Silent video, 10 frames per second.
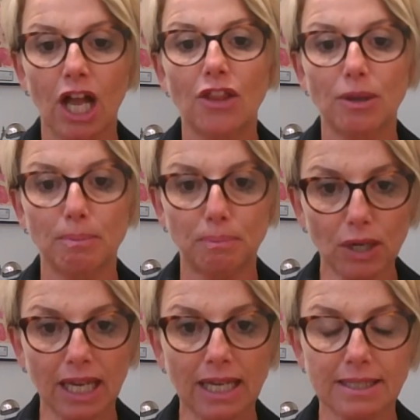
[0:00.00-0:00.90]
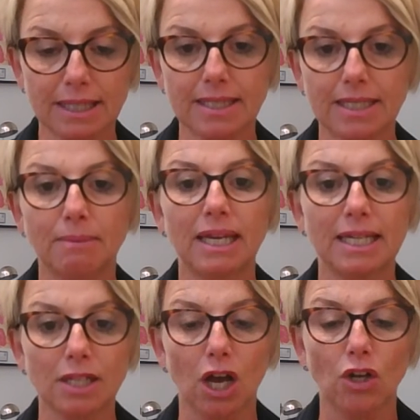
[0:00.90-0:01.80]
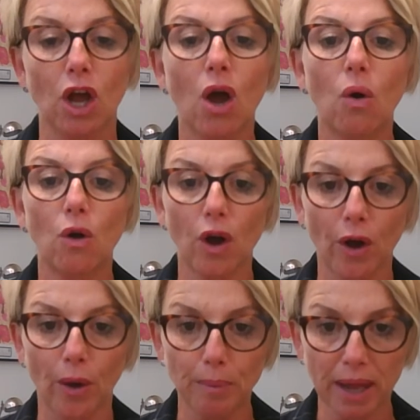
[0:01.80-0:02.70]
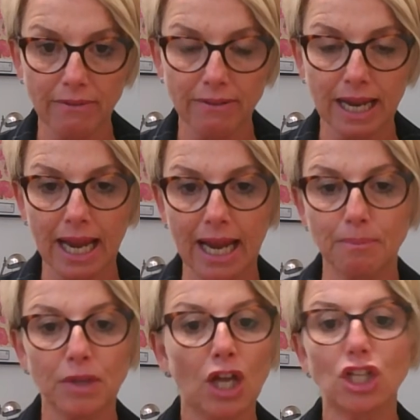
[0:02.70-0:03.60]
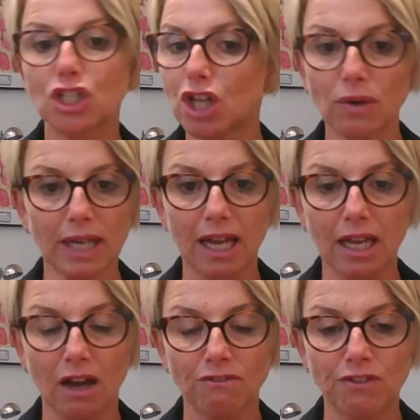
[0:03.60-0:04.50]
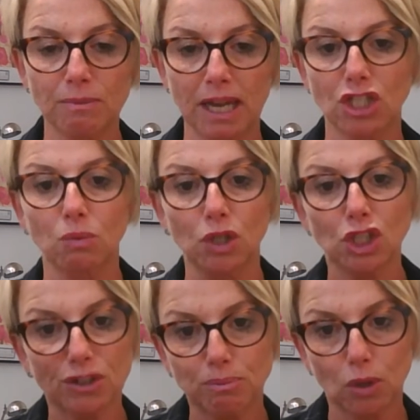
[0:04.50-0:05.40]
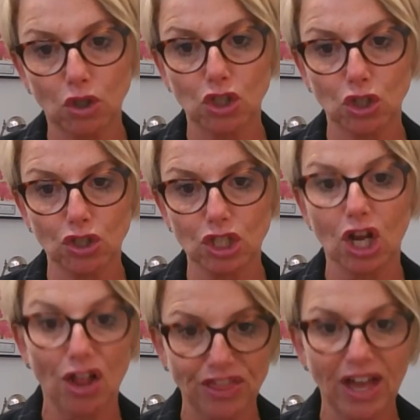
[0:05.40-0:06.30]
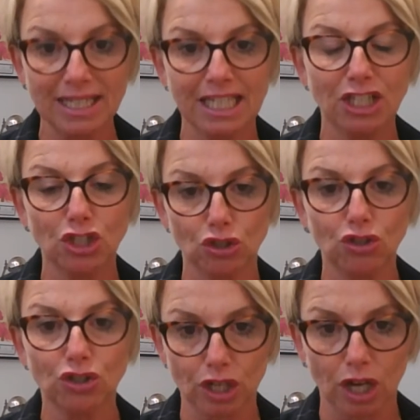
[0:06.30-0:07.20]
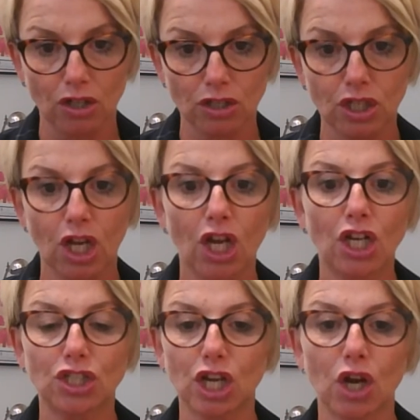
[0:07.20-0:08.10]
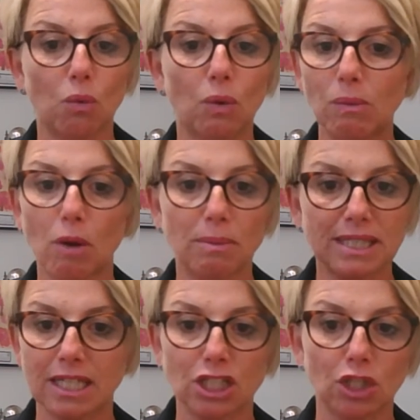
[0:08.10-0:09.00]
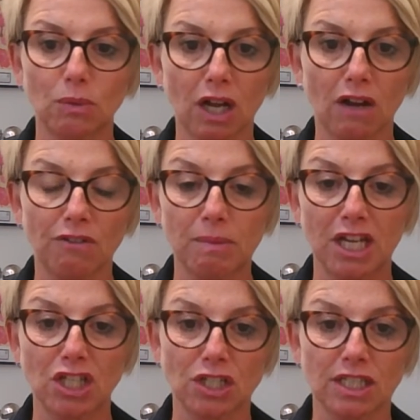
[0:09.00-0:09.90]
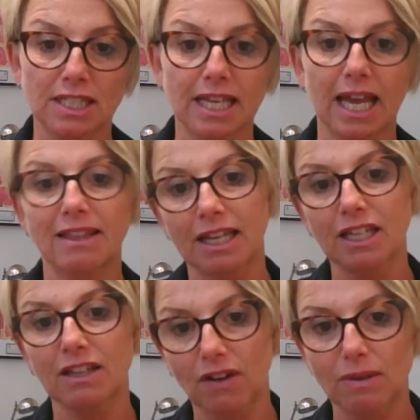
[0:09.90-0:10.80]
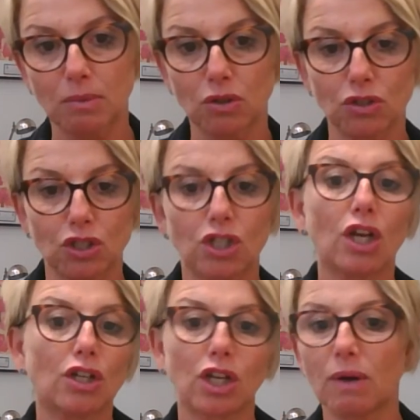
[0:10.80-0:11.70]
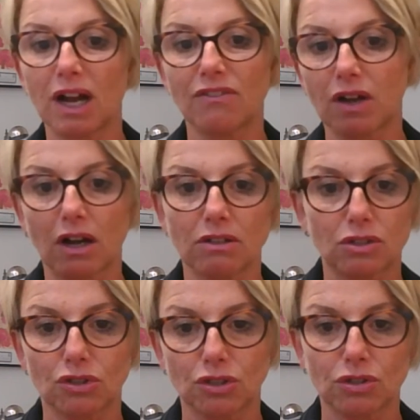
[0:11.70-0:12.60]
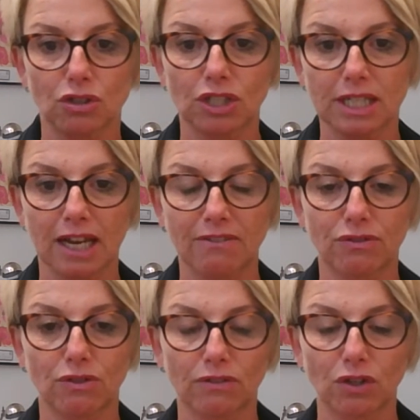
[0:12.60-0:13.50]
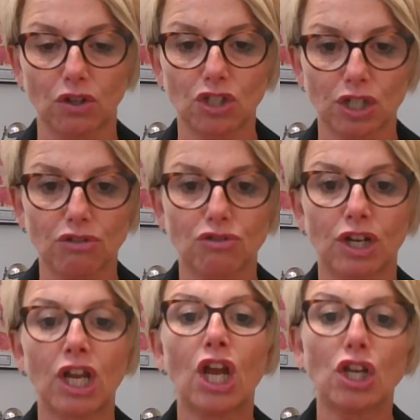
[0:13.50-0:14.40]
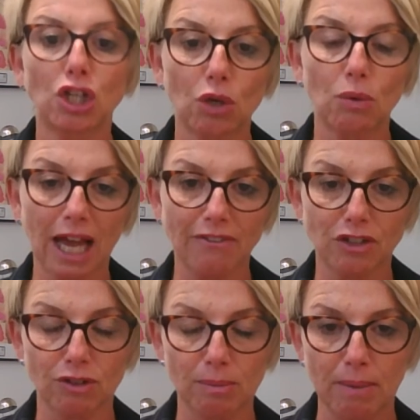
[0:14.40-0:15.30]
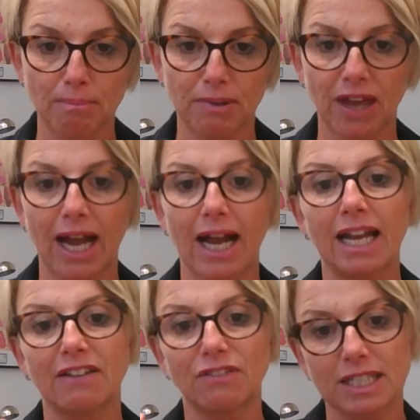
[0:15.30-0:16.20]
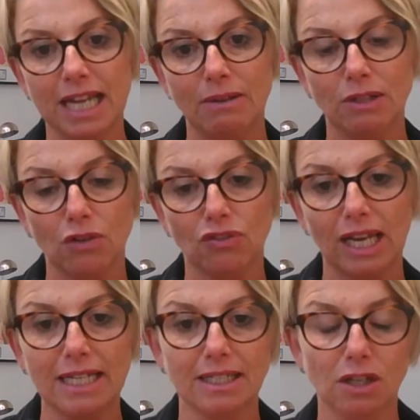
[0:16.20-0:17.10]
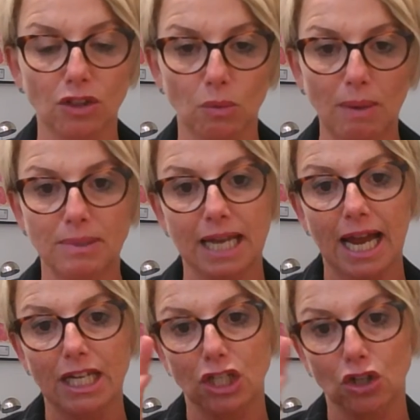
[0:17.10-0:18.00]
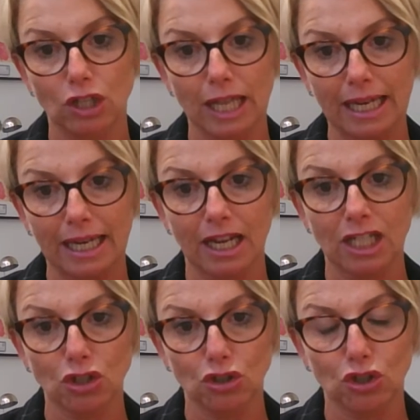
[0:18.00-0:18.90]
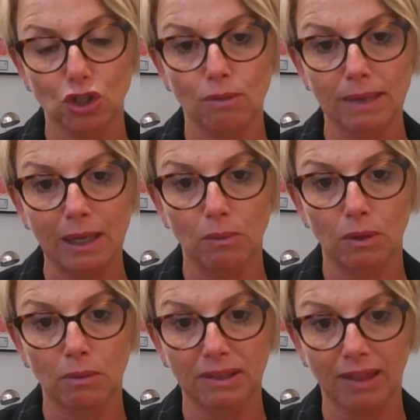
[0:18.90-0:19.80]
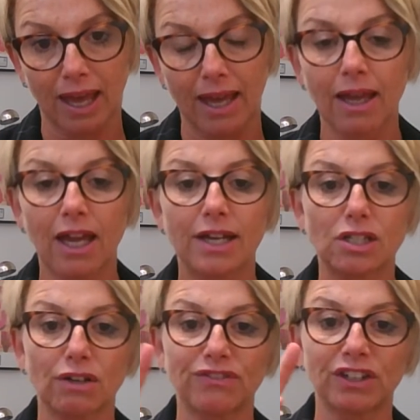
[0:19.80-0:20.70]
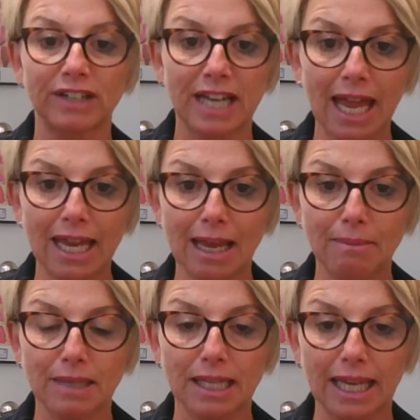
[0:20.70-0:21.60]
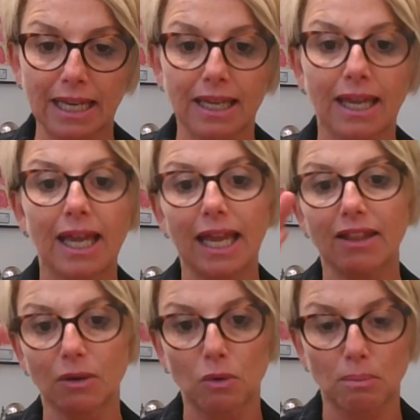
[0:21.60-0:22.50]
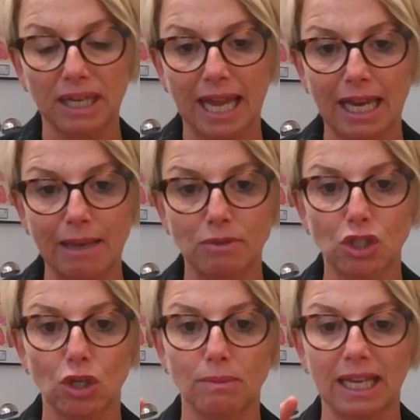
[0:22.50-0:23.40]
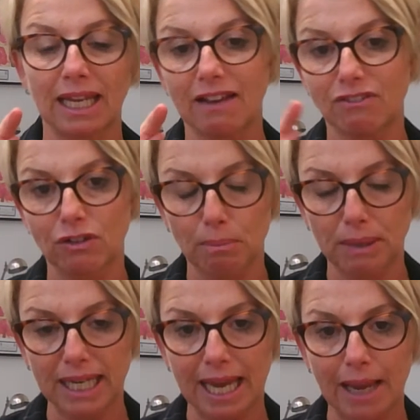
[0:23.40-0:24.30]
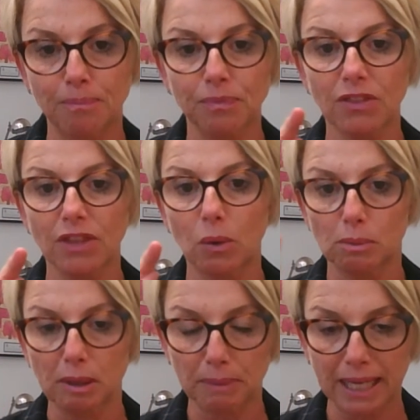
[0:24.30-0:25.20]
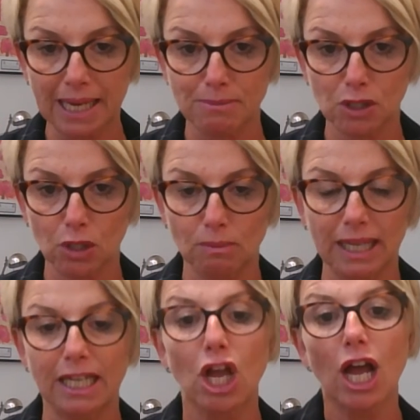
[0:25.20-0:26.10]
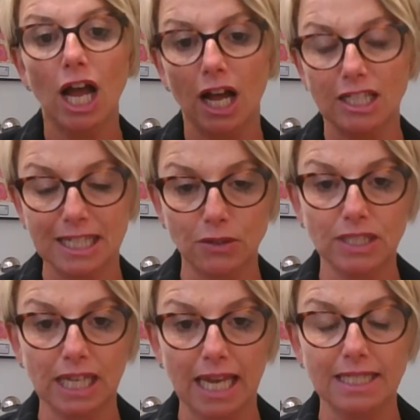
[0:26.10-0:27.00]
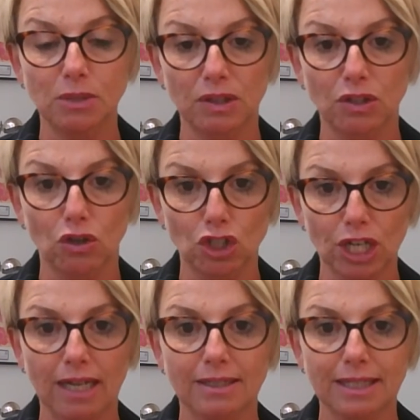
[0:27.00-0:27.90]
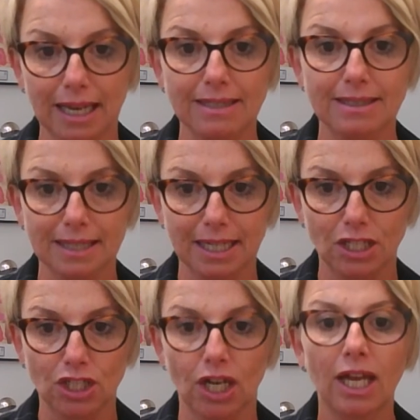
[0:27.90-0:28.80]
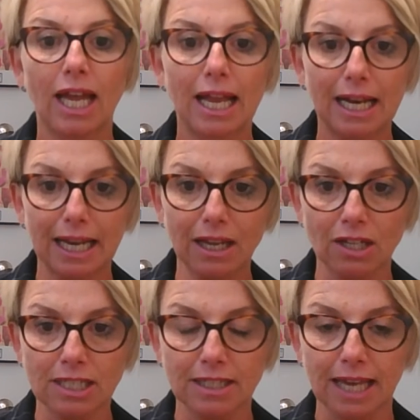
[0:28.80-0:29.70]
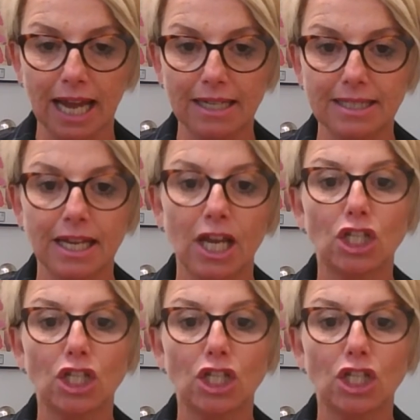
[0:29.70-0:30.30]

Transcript: The booking system is on our parent app. You don't get a confirmation. Once you've booked your slot, that is your slot. So we won't be sending you a confirmation to say, thank you very much, you have got such and such a time for all of your children. You will have to remember that. And if you download the letters on the website, your link and your Zoom link will be there. So if you're an AM link, there will be an AM Zoom link. If you're a PM, there will be a PM Zoom link associated with your child's class teacher. Click onto that.